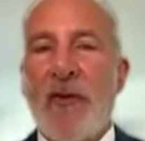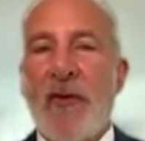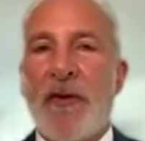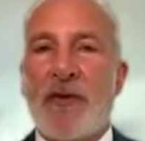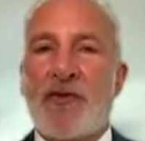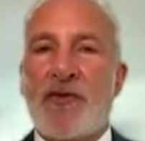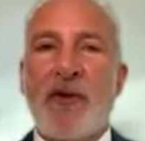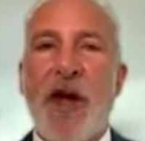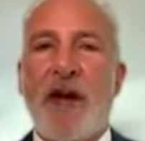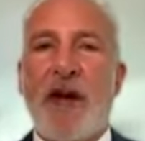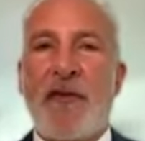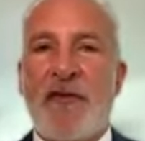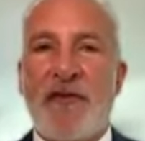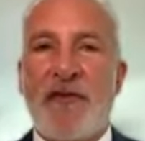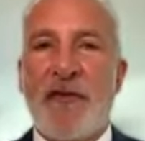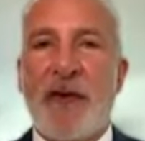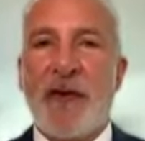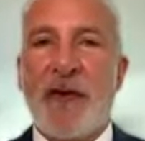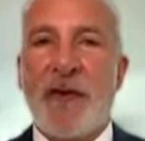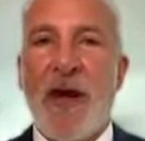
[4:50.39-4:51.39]
and they're trying to
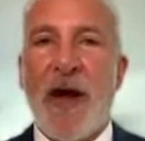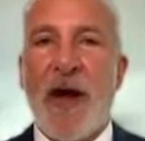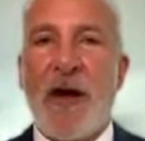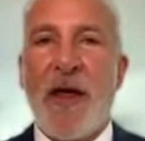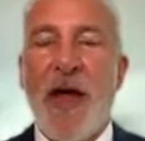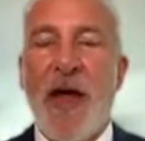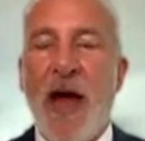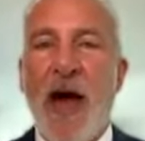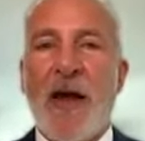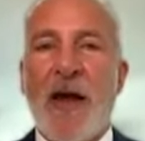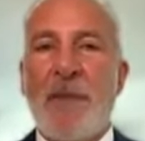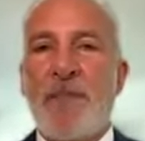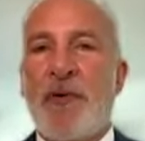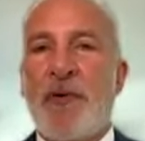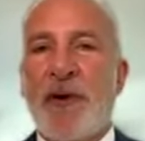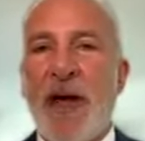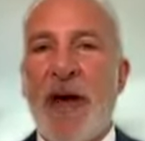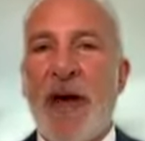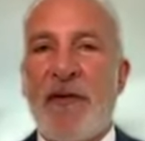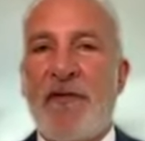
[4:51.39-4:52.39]
figure out how to
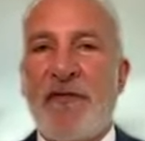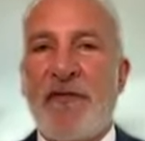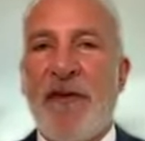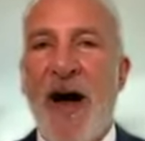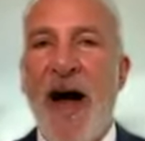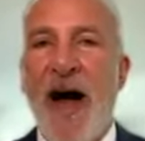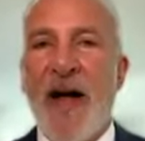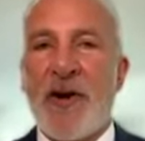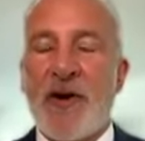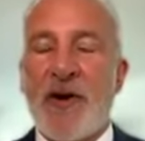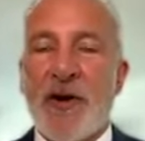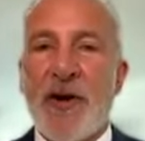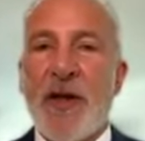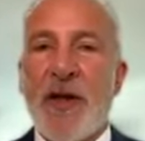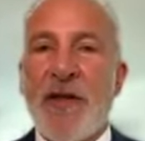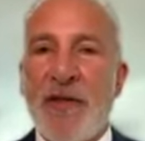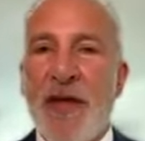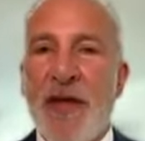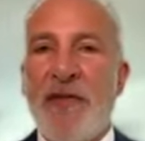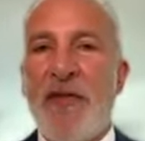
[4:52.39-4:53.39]
put out a fire
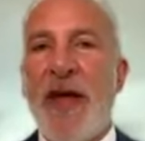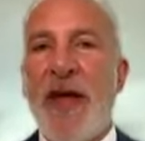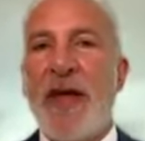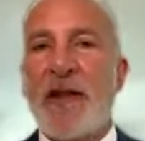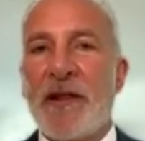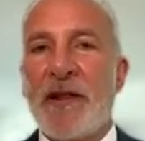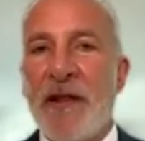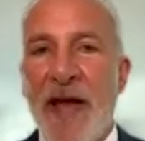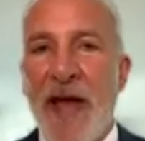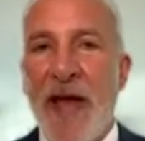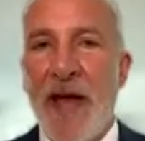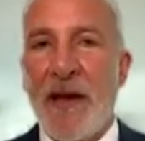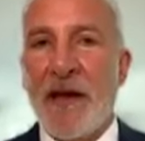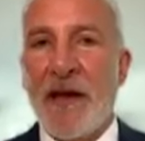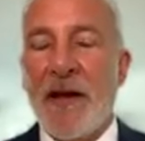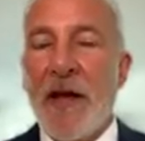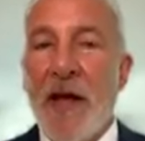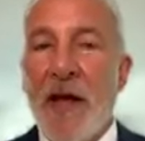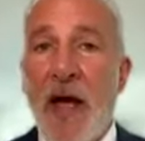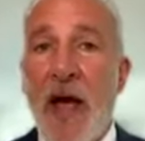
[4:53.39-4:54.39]
that they lit.